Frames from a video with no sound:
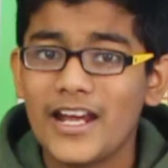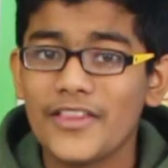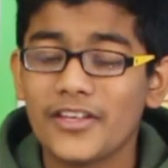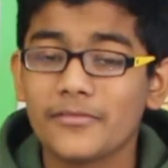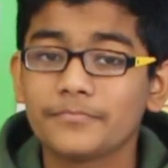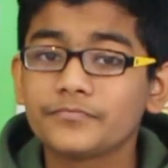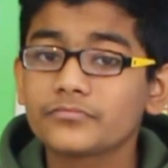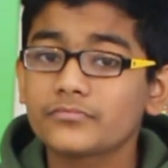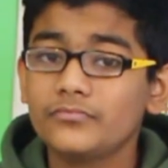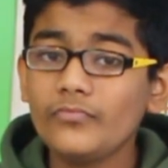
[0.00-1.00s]
And then,
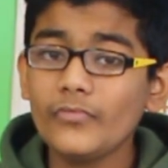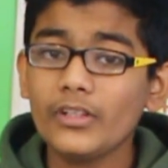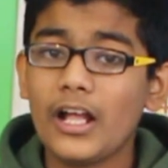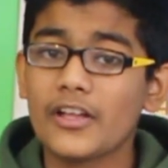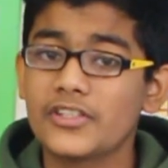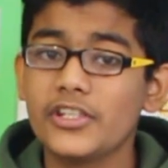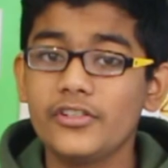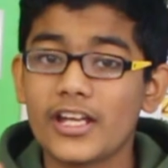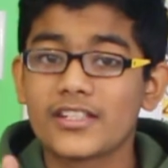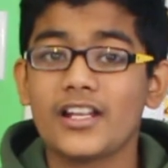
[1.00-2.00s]
I'll see you
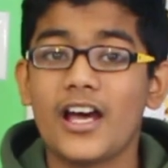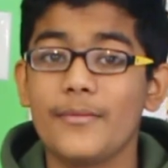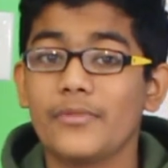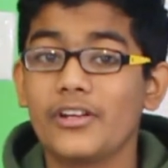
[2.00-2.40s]
next time.